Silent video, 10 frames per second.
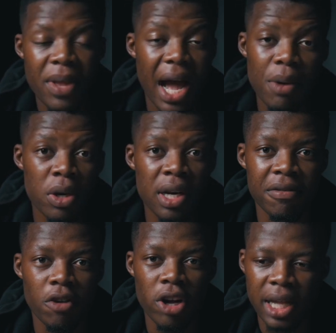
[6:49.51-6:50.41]
I wouldn't
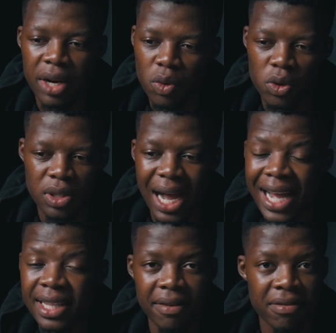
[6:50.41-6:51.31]
have gone that route. I
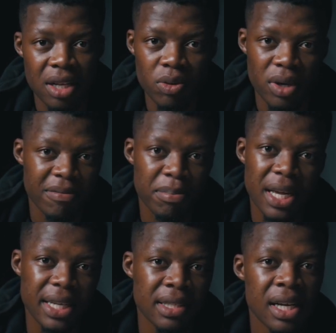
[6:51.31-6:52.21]
definitely would have
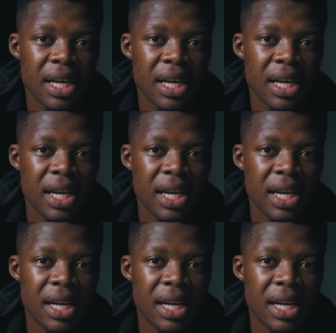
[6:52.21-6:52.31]
played